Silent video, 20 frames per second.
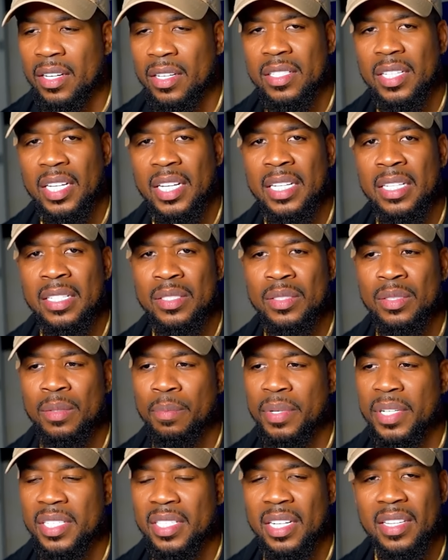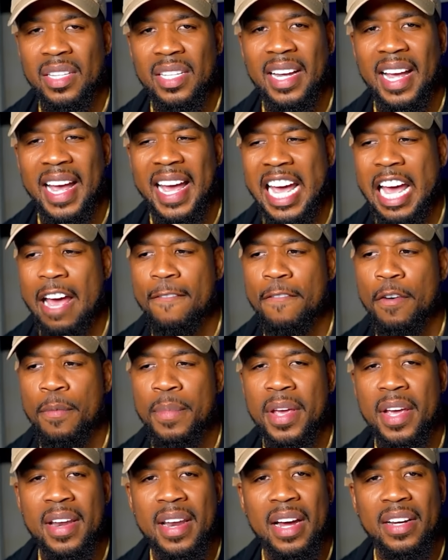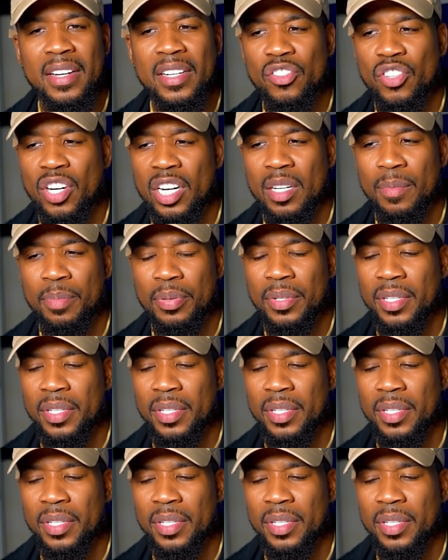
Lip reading: entertain some bitch that think half a man out here trying to